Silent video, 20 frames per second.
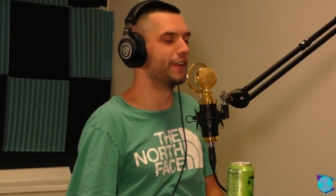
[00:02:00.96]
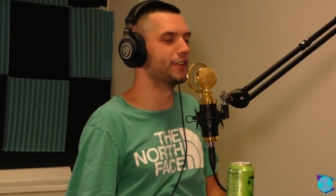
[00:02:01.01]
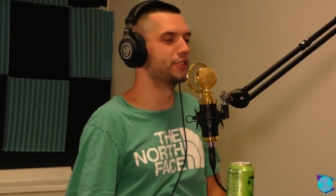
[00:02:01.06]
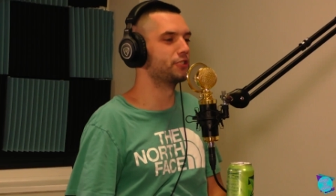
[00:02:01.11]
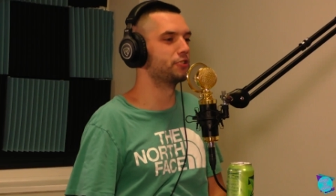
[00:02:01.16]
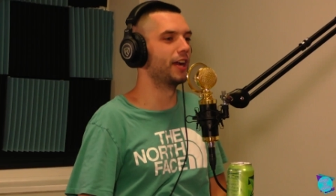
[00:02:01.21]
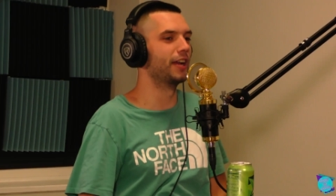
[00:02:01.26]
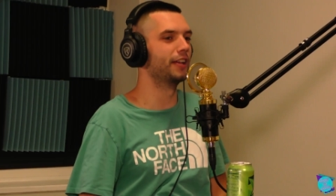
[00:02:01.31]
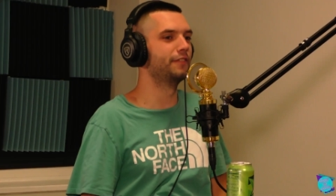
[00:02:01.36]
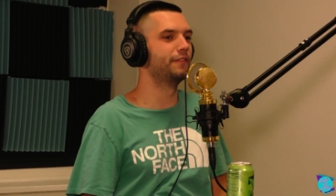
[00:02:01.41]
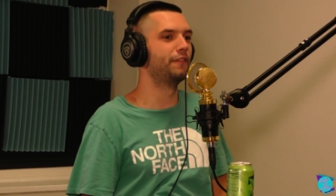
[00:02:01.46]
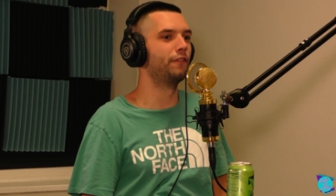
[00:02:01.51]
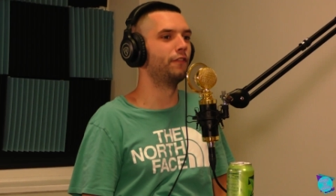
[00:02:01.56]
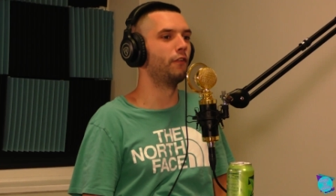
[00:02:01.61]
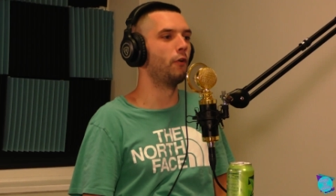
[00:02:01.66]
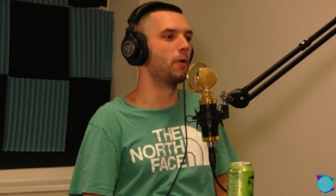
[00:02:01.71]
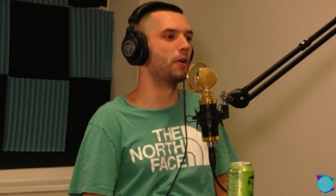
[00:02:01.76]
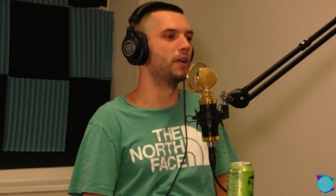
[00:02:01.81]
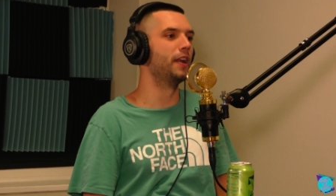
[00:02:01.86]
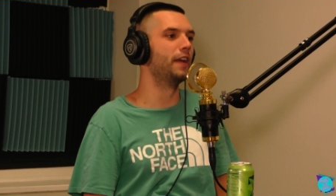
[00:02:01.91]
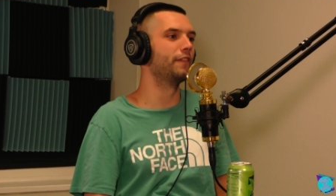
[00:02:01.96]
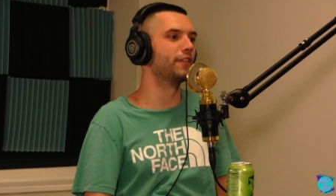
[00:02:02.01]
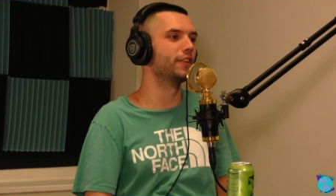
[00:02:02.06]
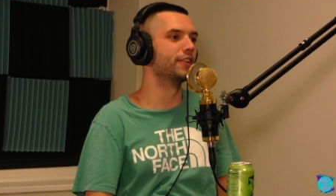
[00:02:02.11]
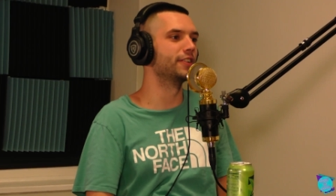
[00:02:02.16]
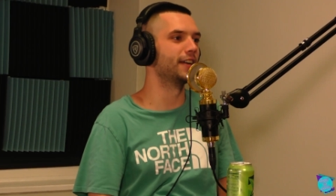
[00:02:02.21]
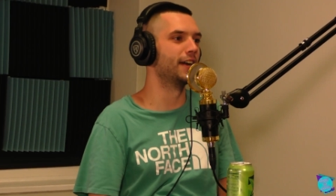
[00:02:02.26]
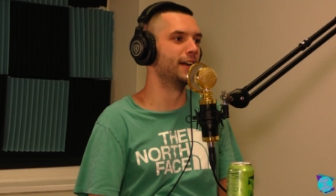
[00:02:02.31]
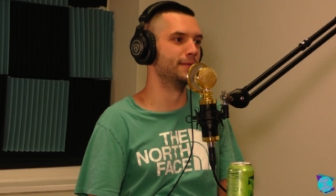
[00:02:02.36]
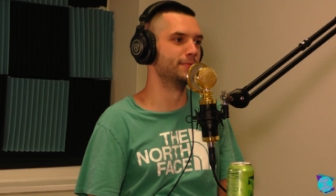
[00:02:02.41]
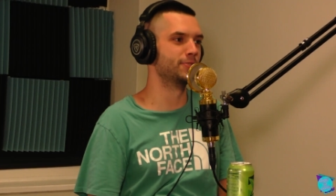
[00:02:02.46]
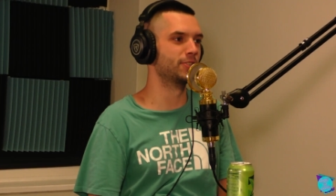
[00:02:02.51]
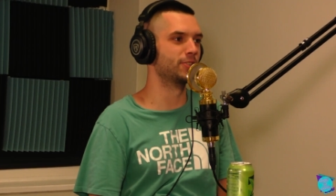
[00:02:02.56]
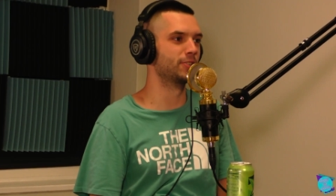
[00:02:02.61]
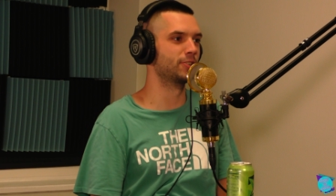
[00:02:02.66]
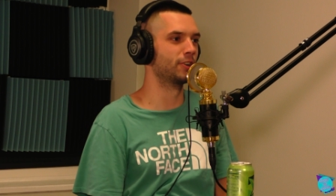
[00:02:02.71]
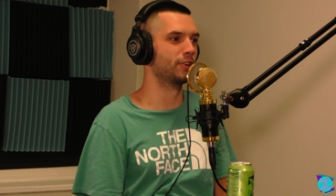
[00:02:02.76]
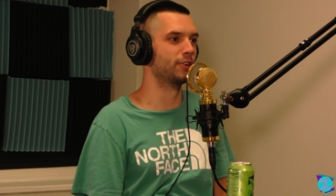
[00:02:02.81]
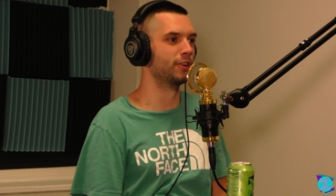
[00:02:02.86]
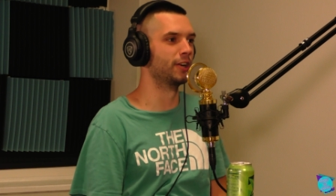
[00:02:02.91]
tried four different times
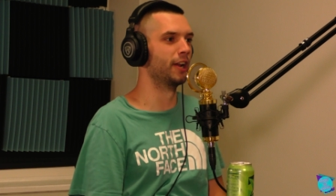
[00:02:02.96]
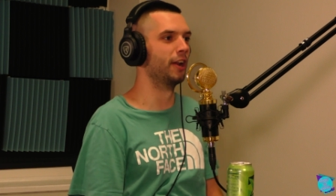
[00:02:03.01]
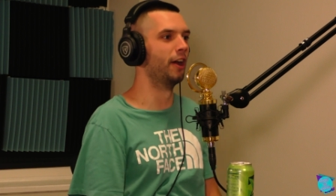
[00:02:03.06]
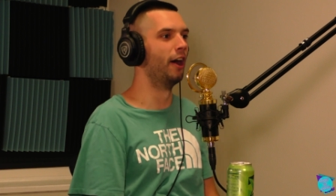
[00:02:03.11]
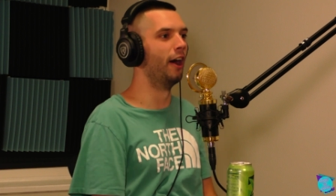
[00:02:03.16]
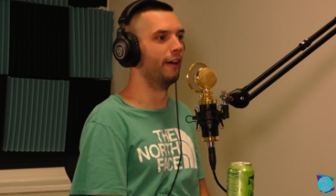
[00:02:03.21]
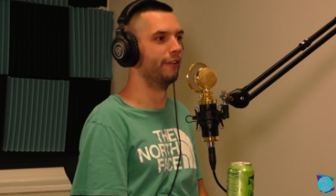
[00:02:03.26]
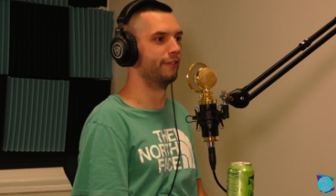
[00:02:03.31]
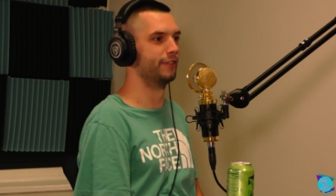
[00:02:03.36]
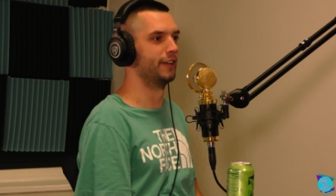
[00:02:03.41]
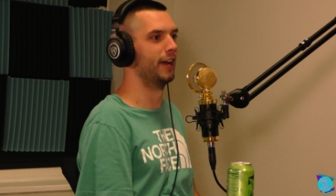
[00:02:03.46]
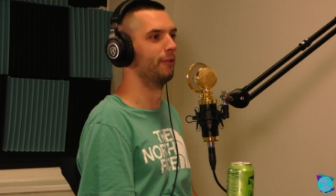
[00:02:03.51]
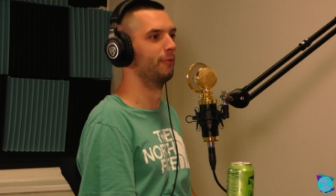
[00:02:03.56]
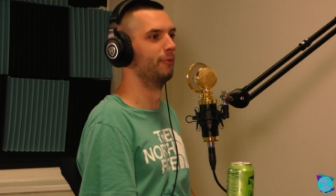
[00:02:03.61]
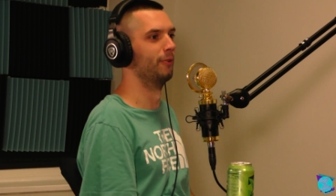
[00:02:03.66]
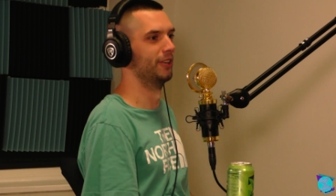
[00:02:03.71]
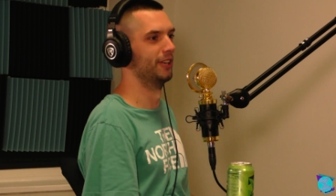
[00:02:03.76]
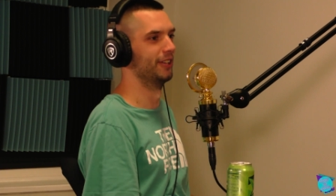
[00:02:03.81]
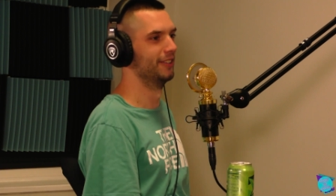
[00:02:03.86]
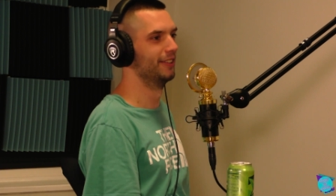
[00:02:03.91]
to turn it off, and I wouldn't.